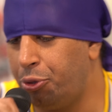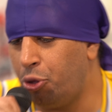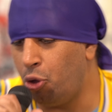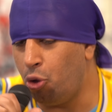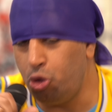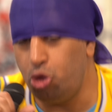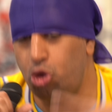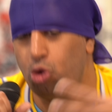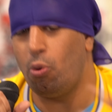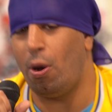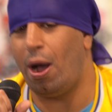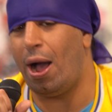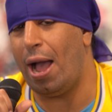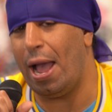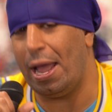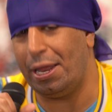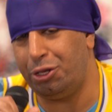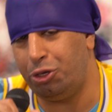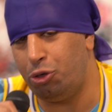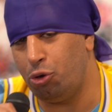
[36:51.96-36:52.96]
who you are,
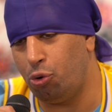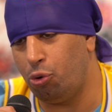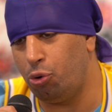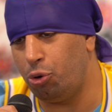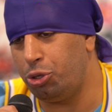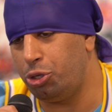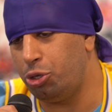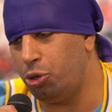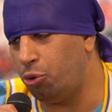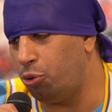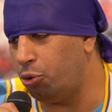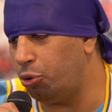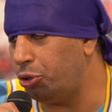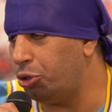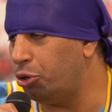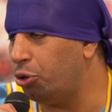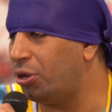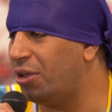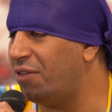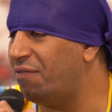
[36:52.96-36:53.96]
and
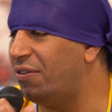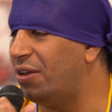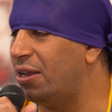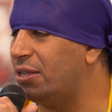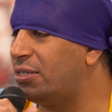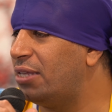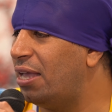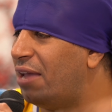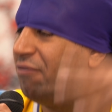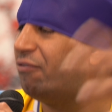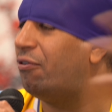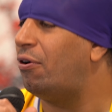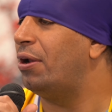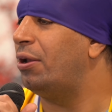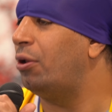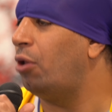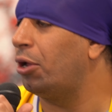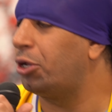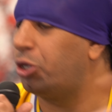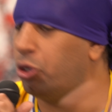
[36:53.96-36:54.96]
you're giving it to
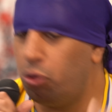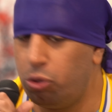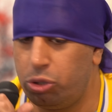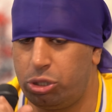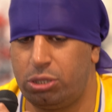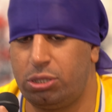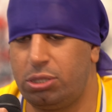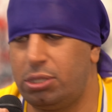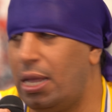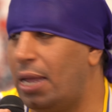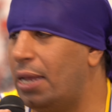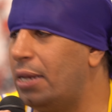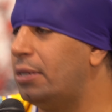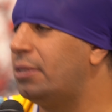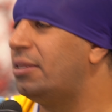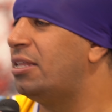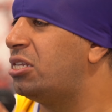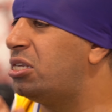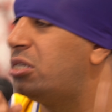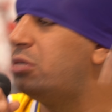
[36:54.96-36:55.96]
everyone. Like, you're saying,
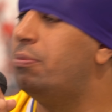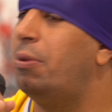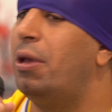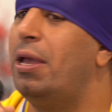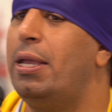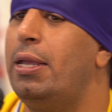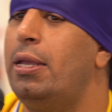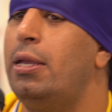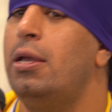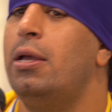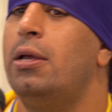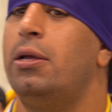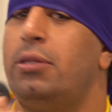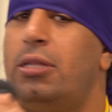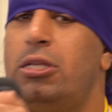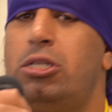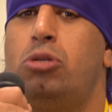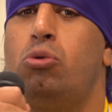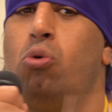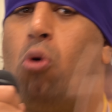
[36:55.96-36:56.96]
this is me,
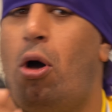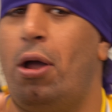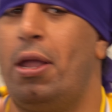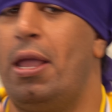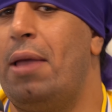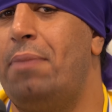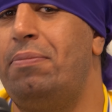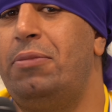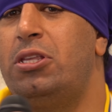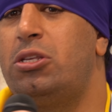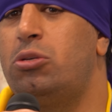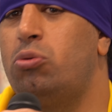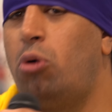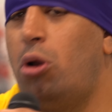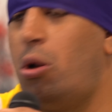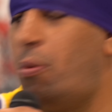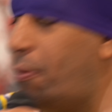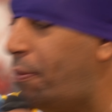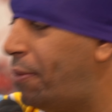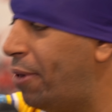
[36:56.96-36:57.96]
this is who I am, this is
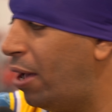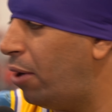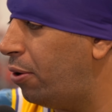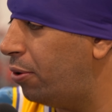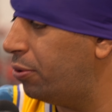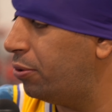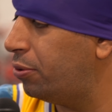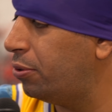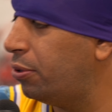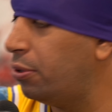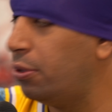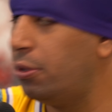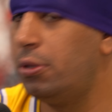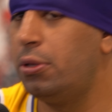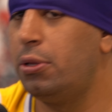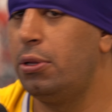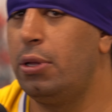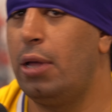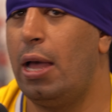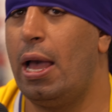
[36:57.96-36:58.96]
what I'm about,
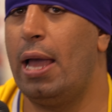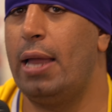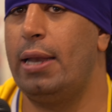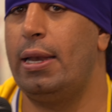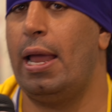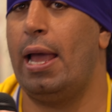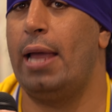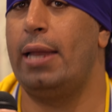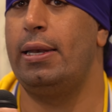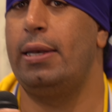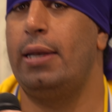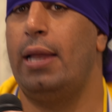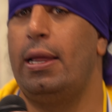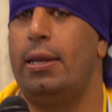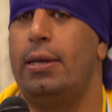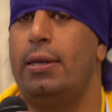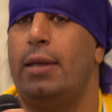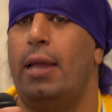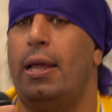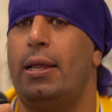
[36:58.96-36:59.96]
and
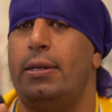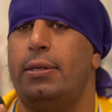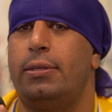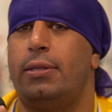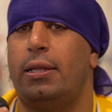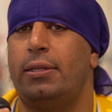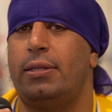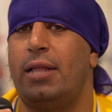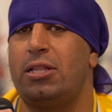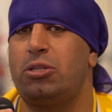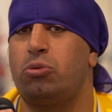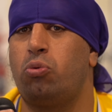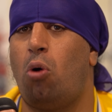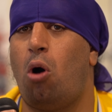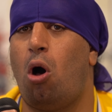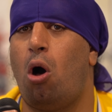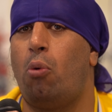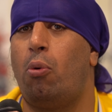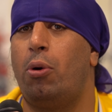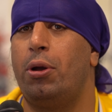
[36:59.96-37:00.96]
that's
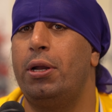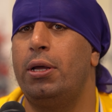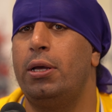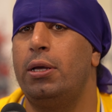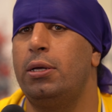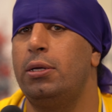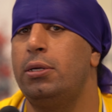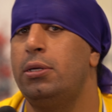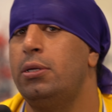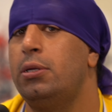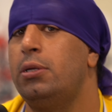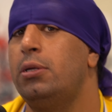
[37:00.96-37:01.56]
what I wanna.